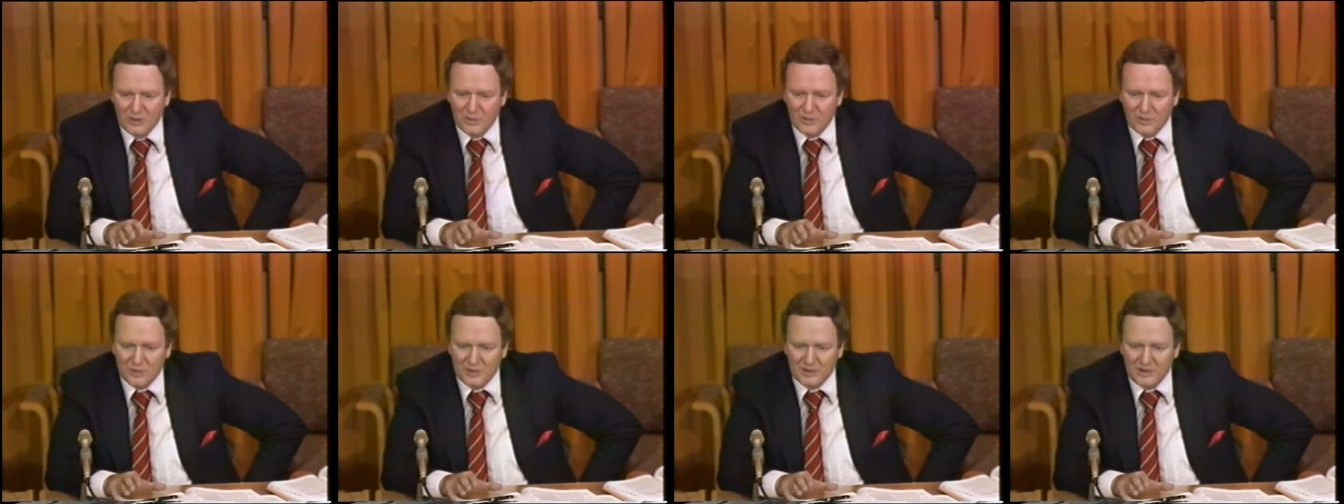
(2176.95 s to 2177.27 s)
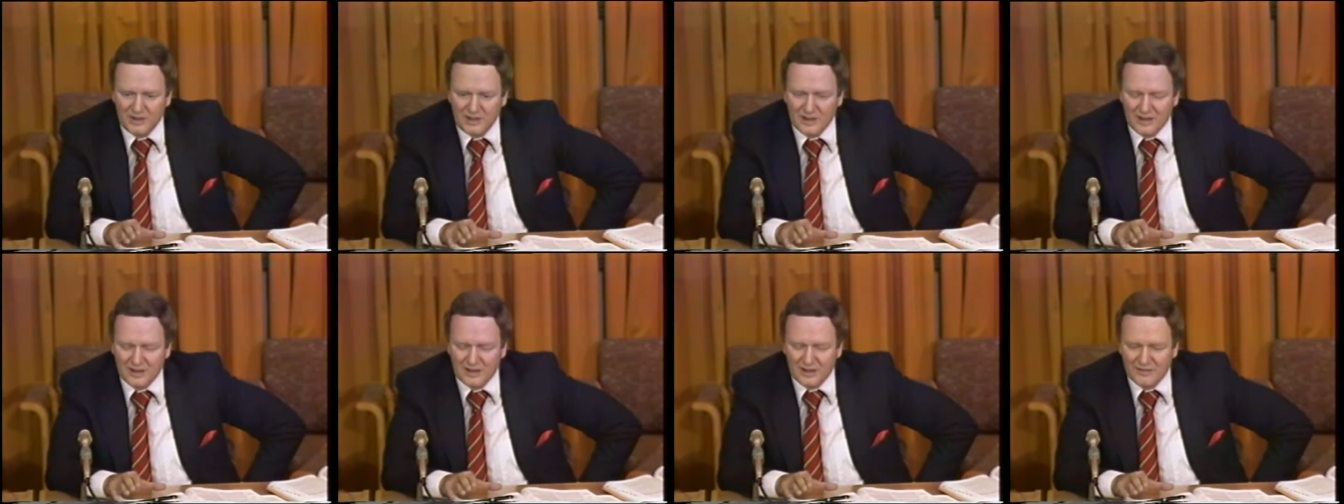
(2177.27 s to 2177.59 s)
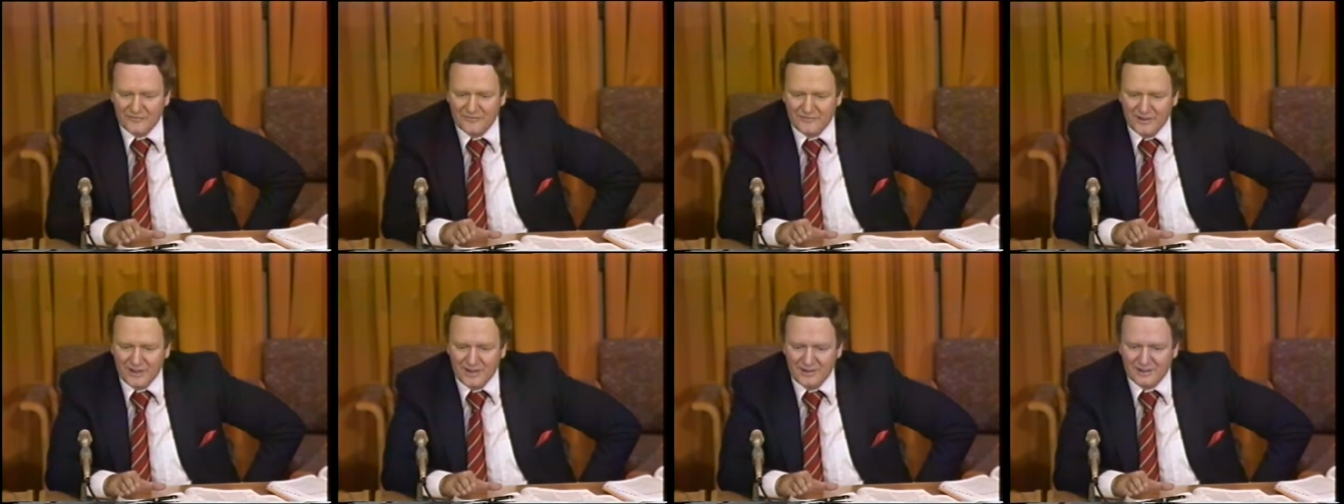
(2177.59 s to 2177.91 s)
where the young
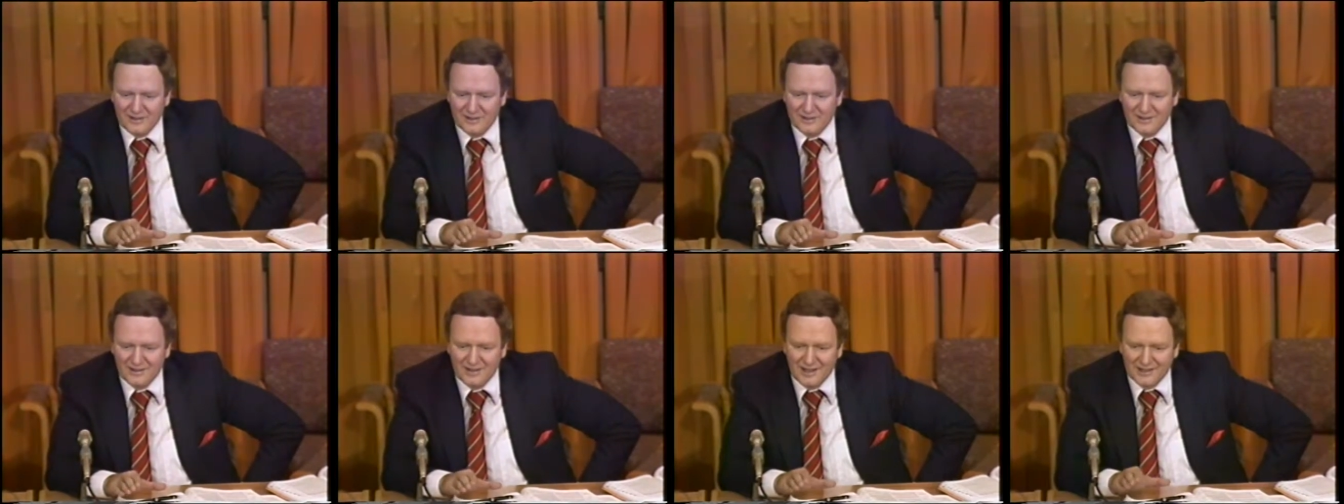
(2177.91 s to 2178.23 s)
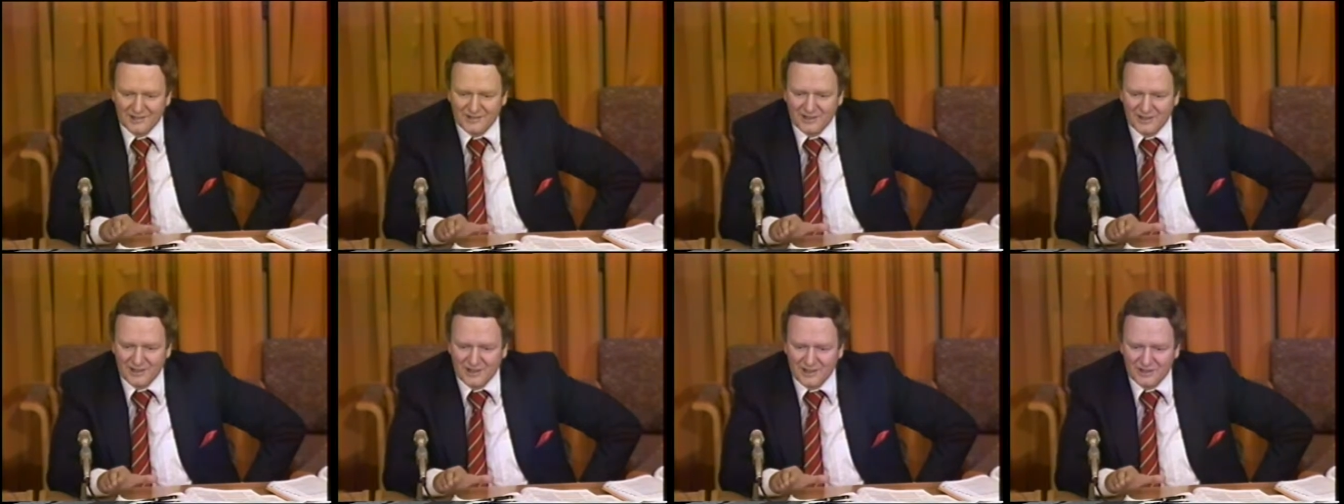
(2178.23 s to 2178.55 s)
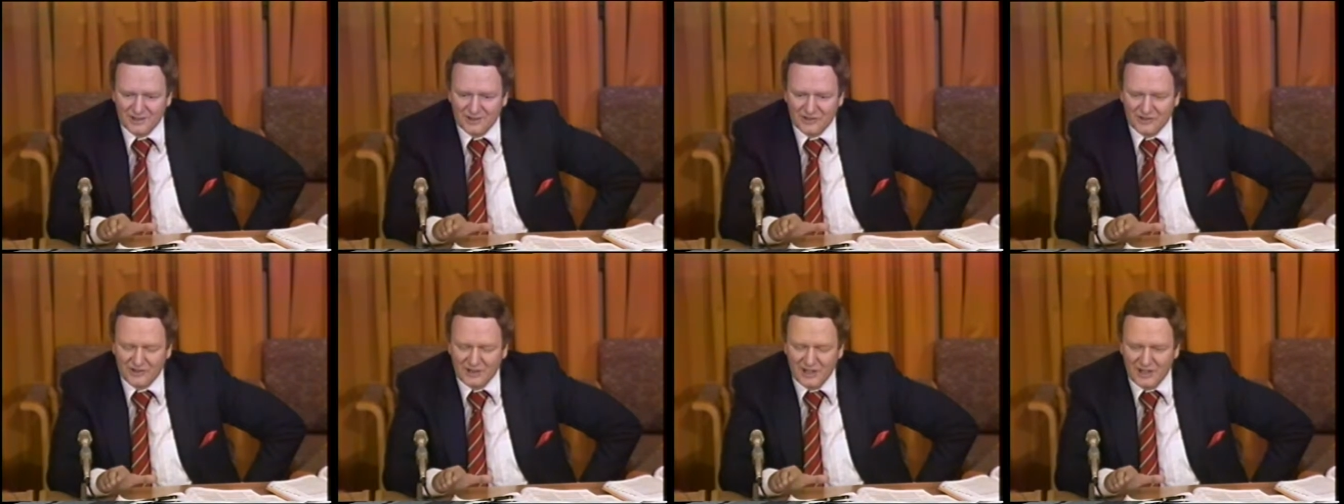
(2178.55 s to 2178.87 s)
offender doesn't
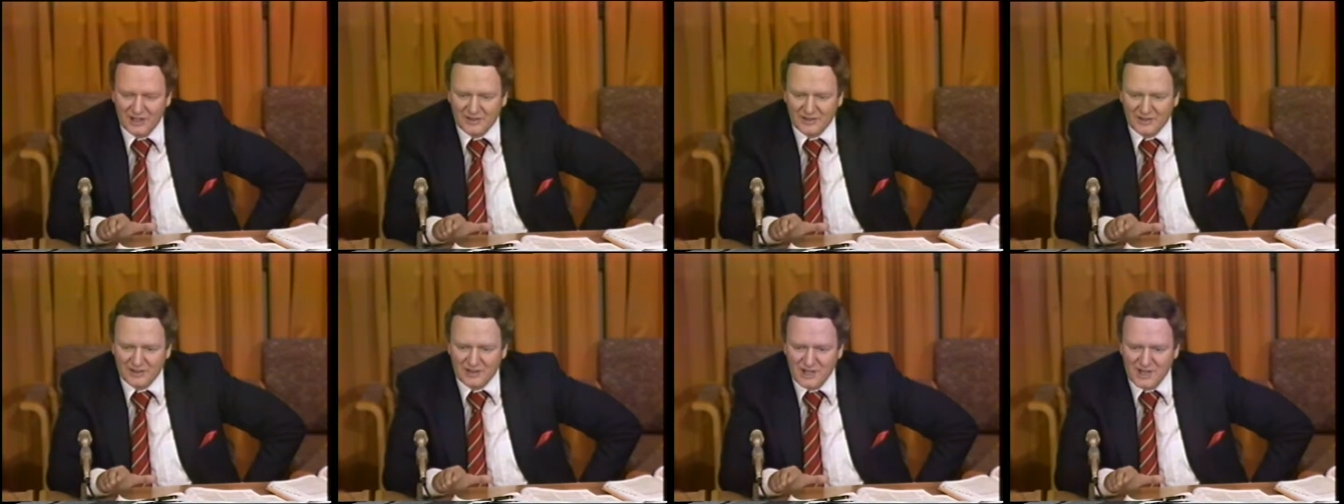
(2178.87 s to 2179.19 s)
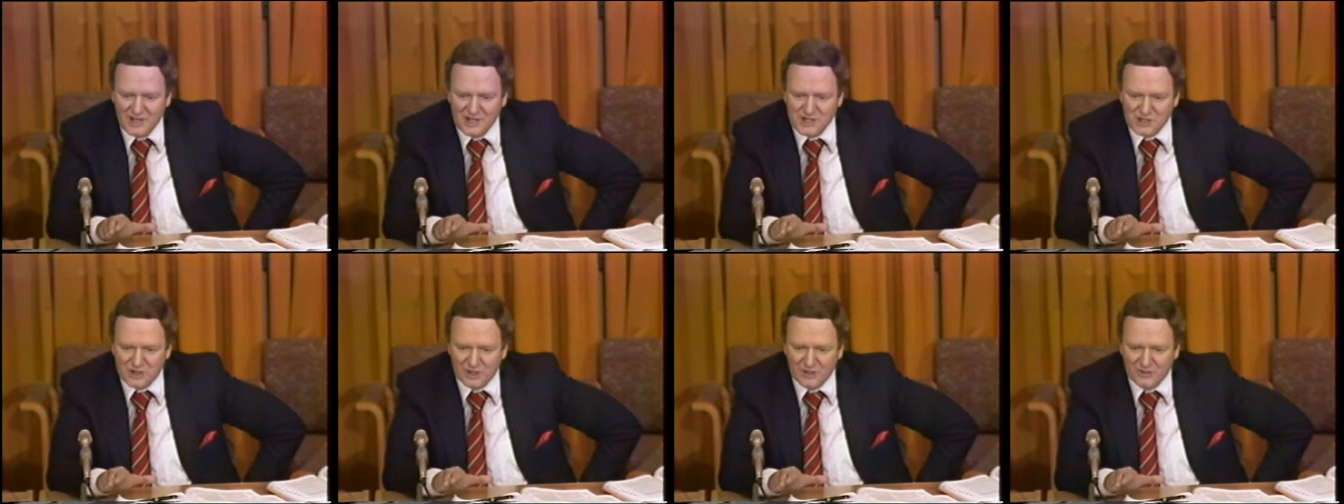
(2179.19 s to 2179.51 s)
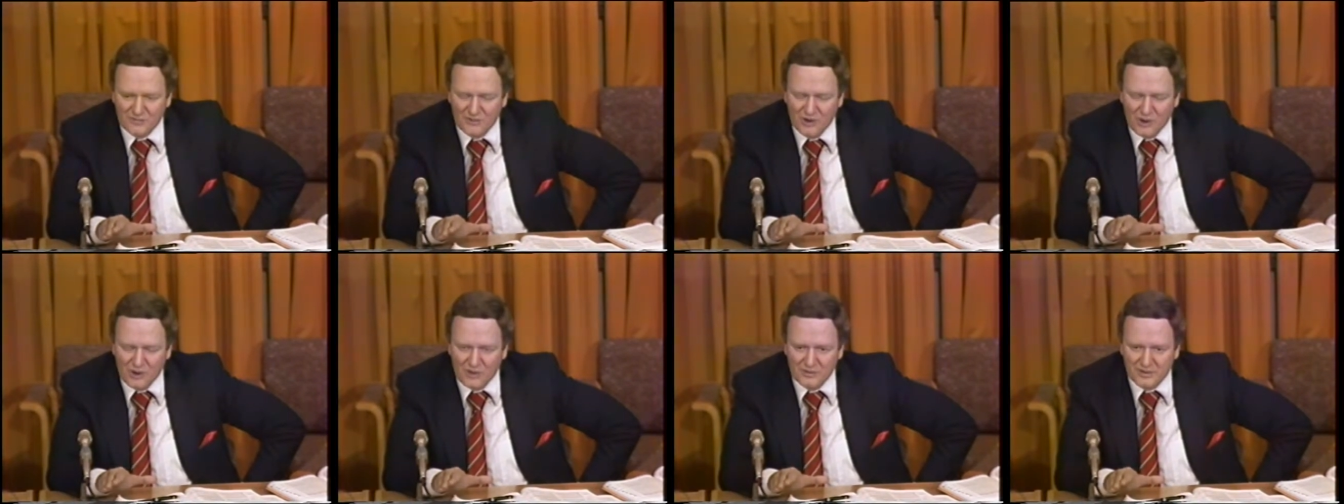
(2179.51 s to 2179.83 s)
understand the nature
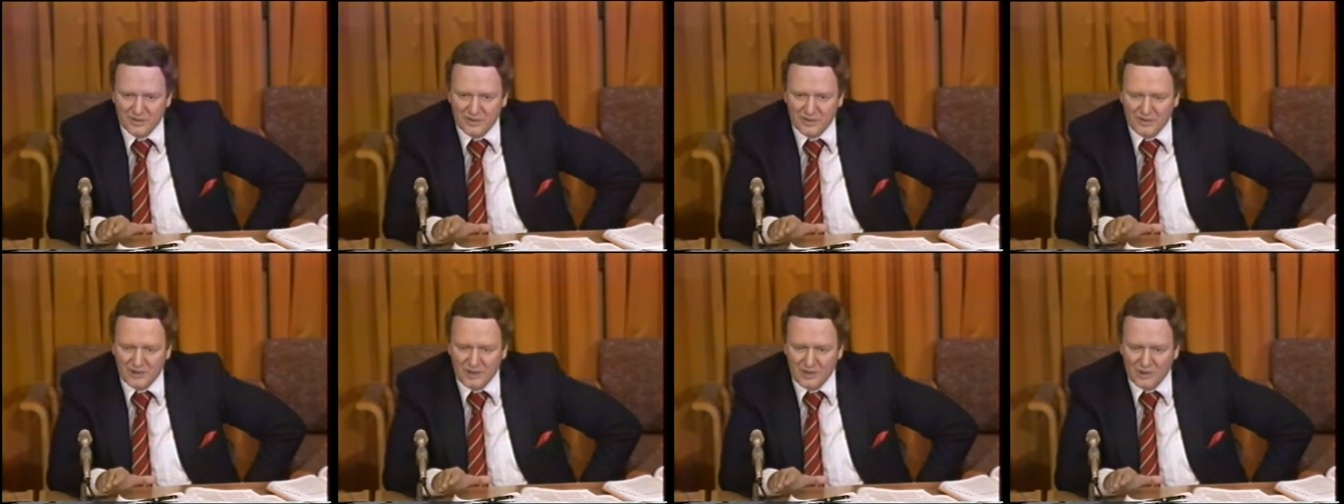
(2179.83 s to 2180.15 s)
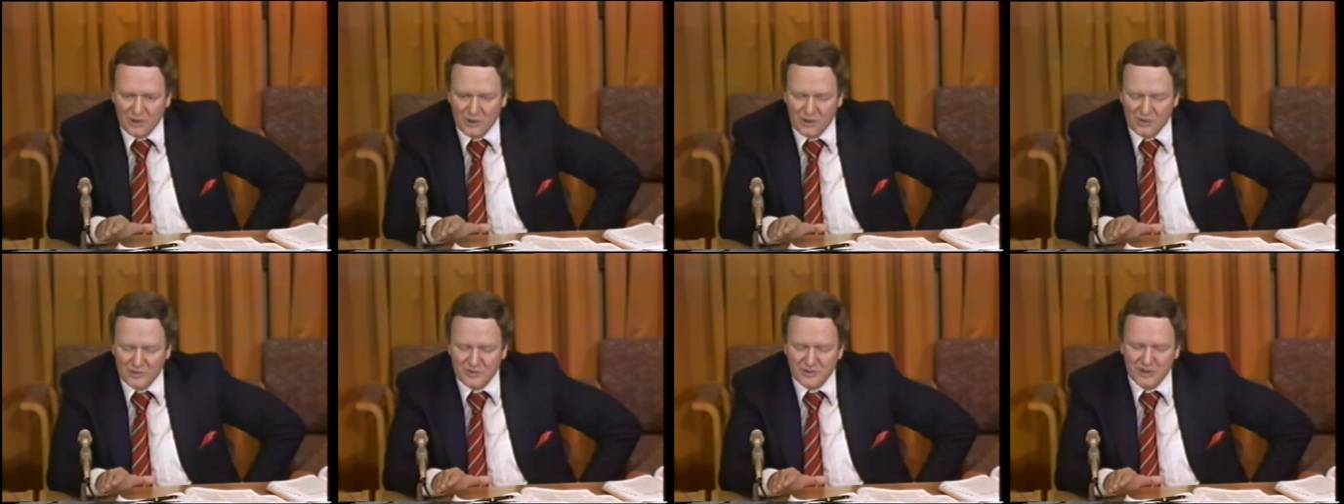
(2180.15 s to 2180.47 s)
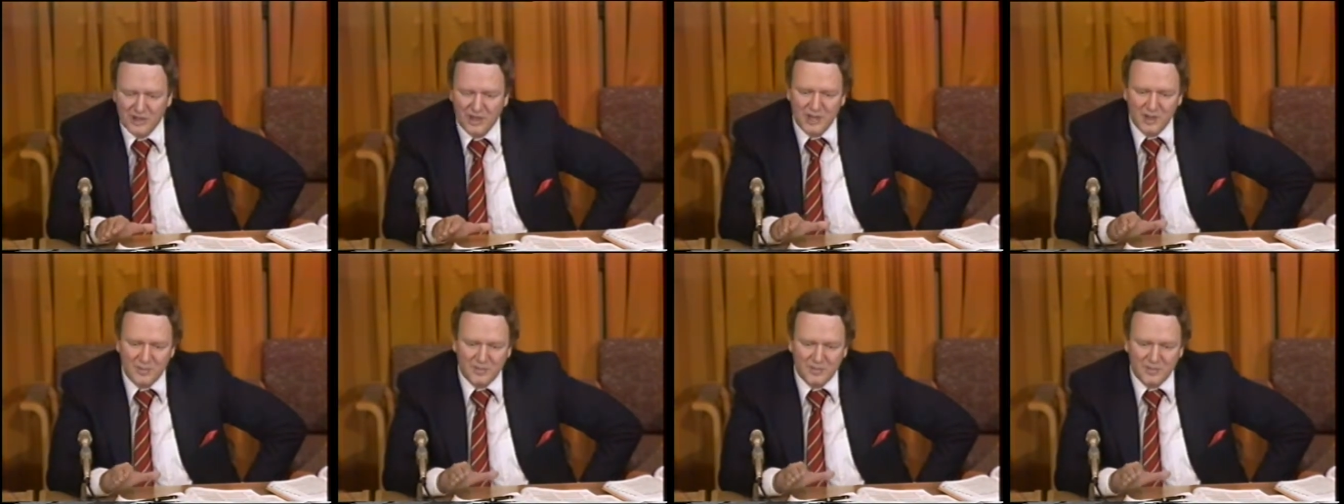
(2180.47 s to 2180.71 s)
of oath, the oath,